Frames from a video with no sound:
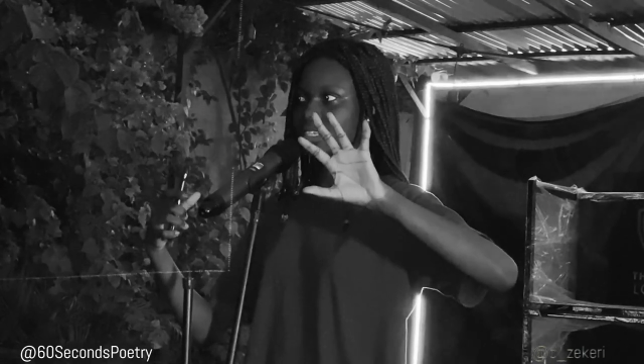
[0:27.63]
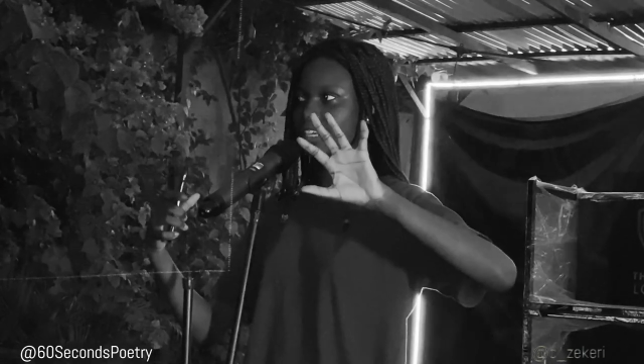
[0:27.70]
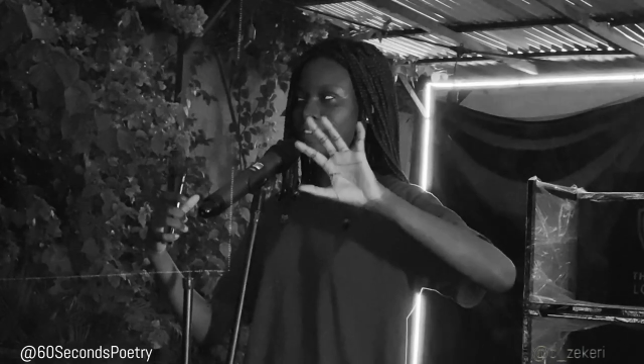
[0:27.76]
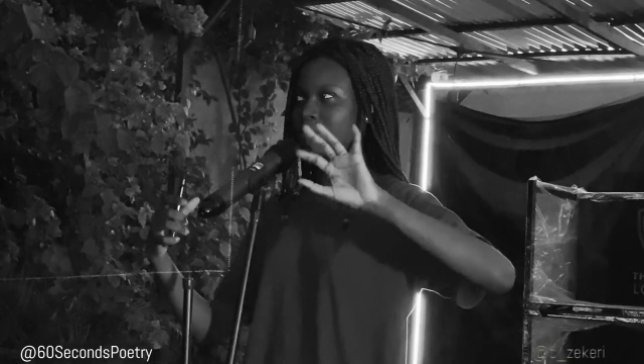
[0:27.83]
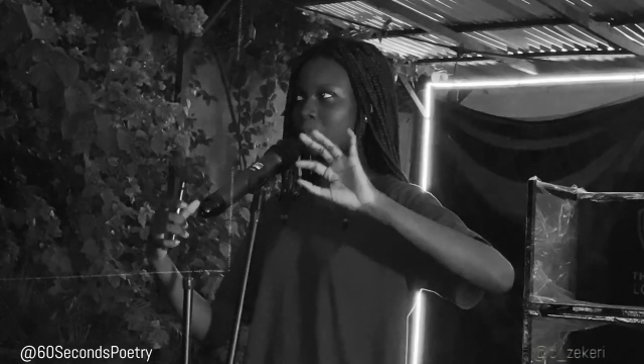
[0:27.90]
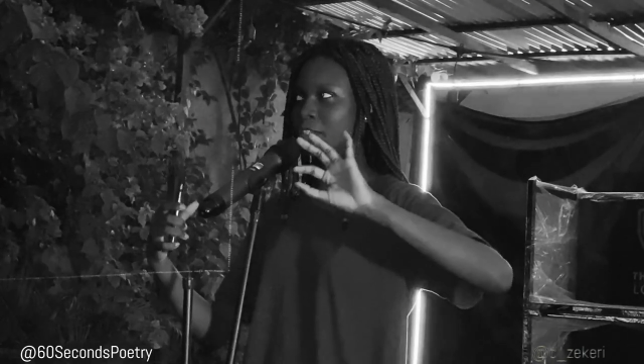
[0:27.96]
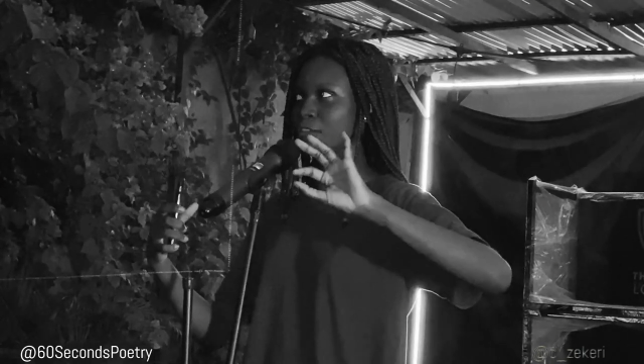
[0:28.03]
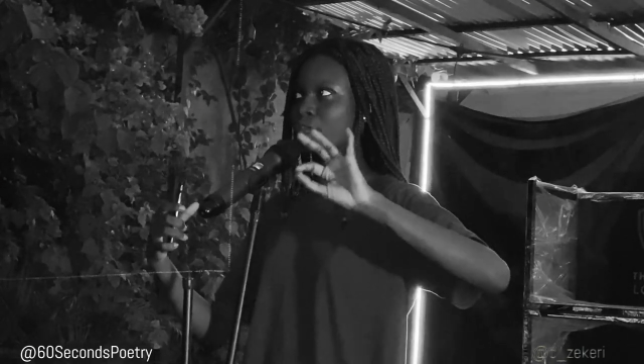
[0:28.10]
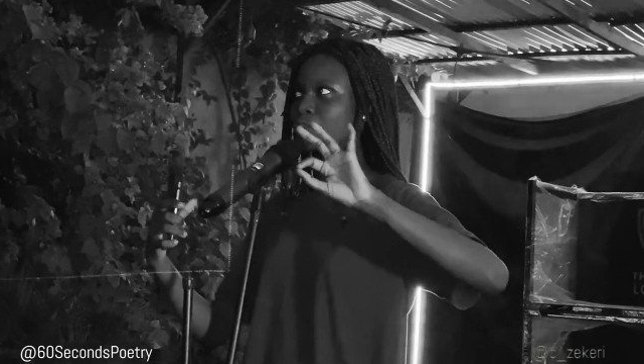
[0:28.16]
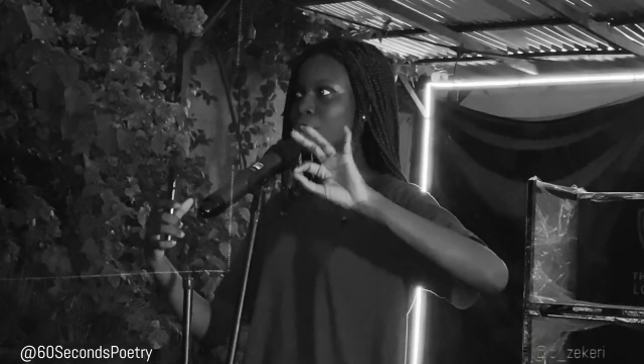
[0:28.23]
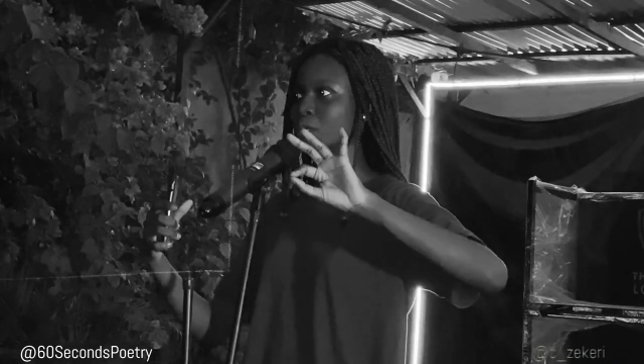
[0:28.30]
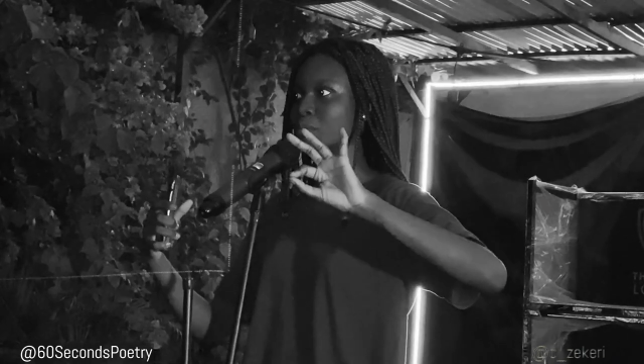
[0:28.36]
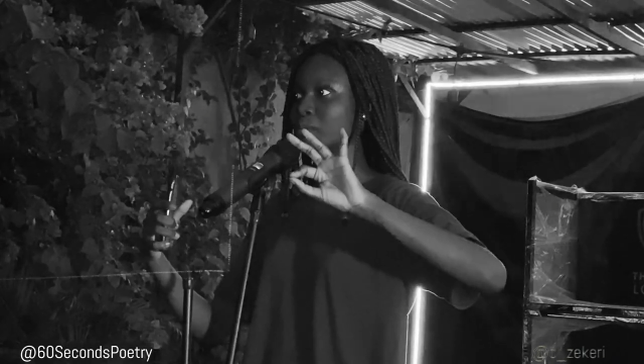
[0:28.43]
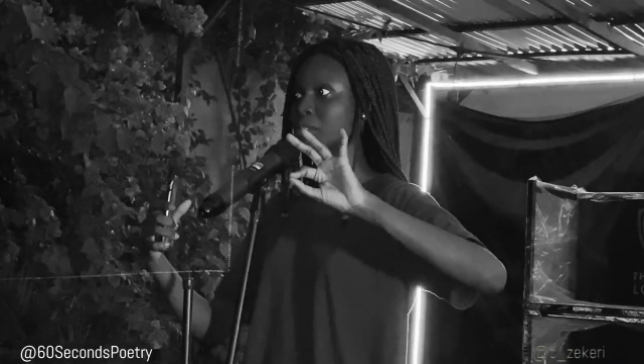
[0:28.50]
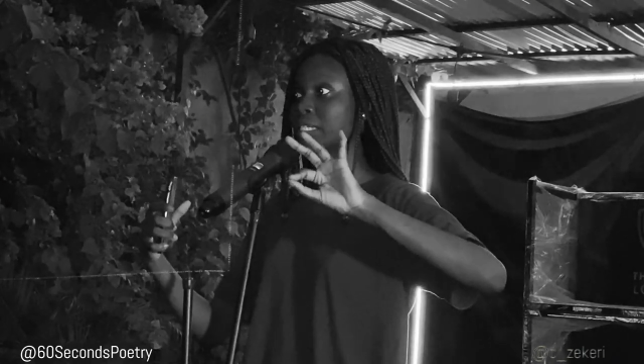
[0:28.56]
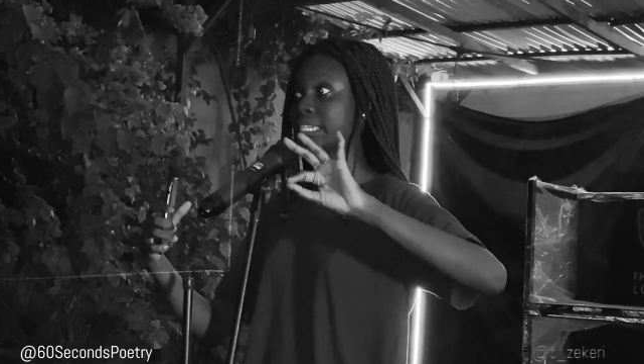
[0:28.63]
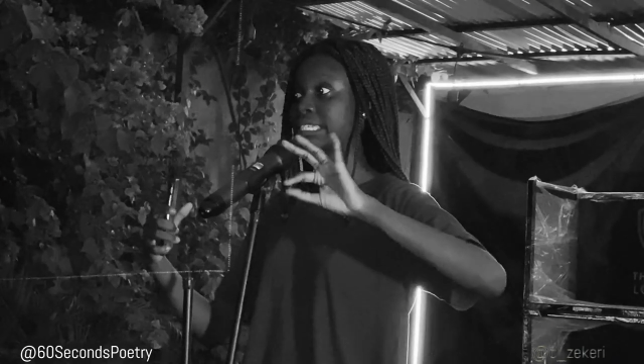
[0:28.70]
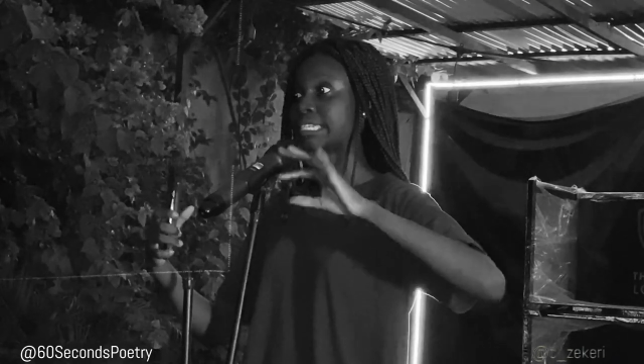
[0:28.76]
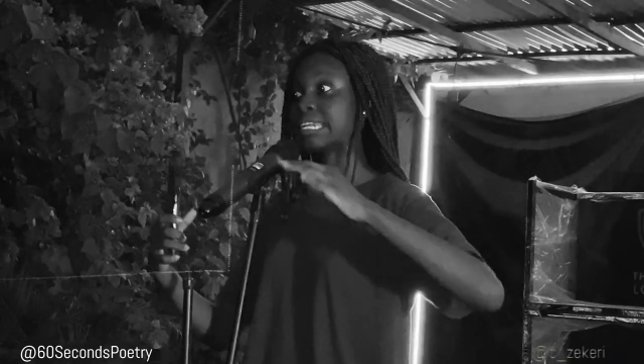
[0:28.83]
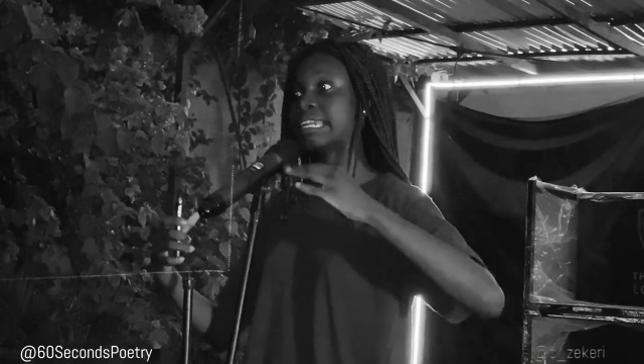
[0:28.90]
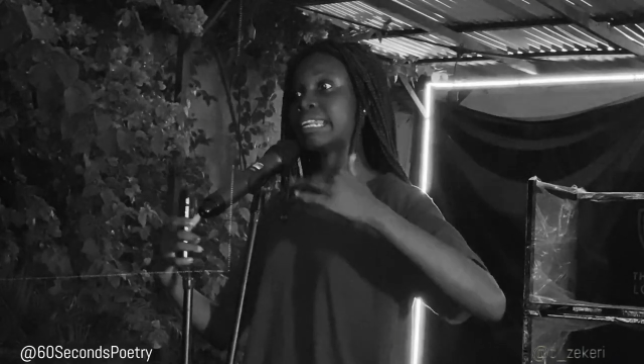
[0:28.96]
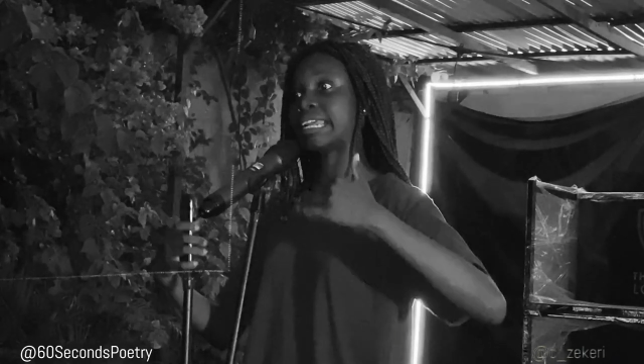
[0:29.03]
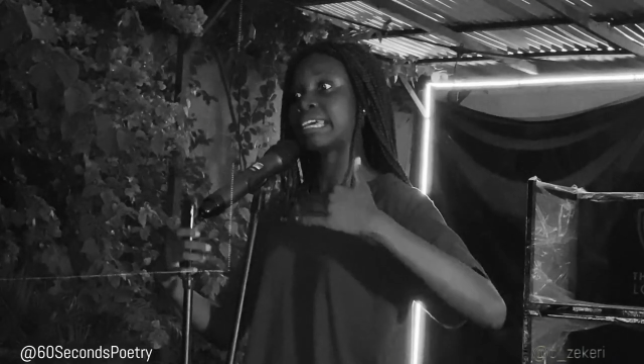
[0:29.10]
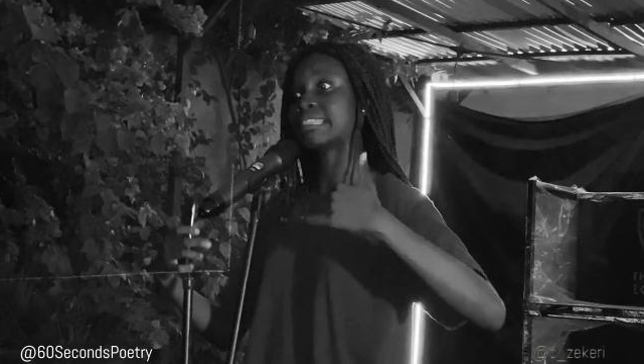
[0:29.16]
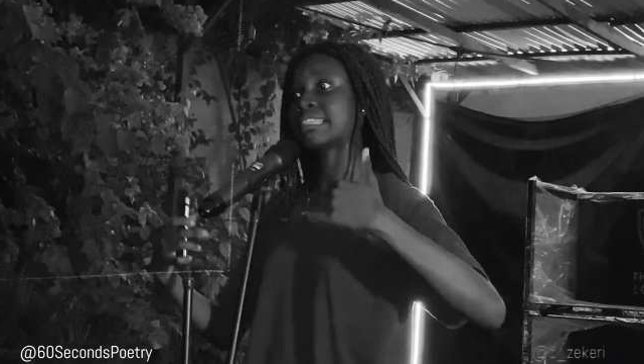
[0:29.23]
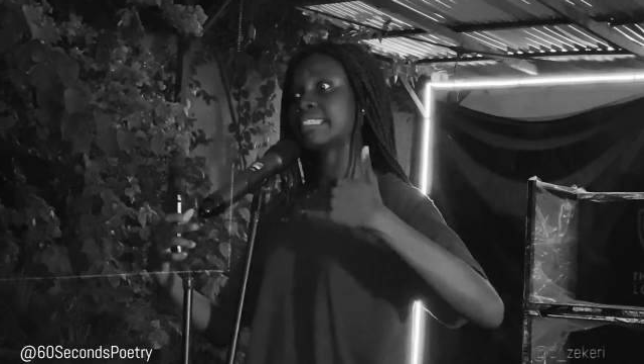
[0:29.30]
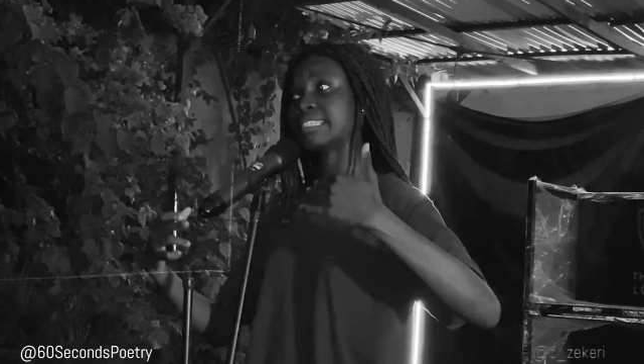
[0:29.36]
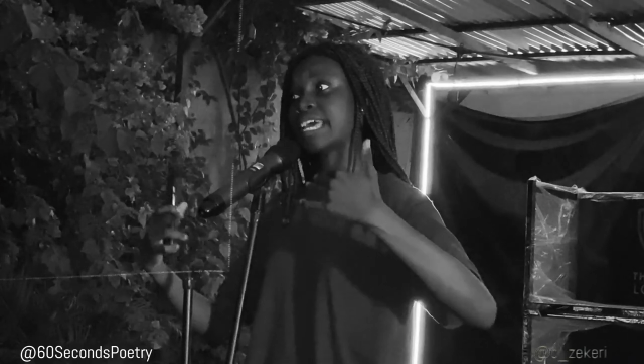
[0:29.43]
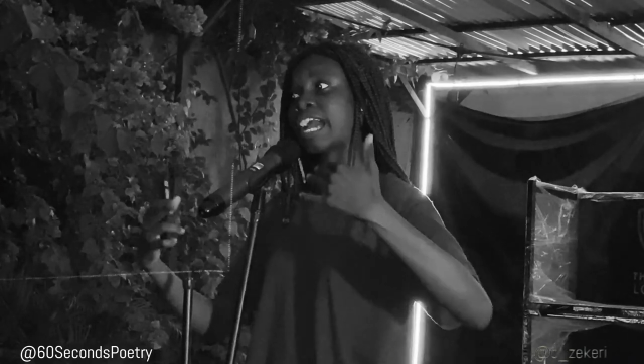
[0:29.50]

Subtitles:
gave me the freedom to understand that there are things I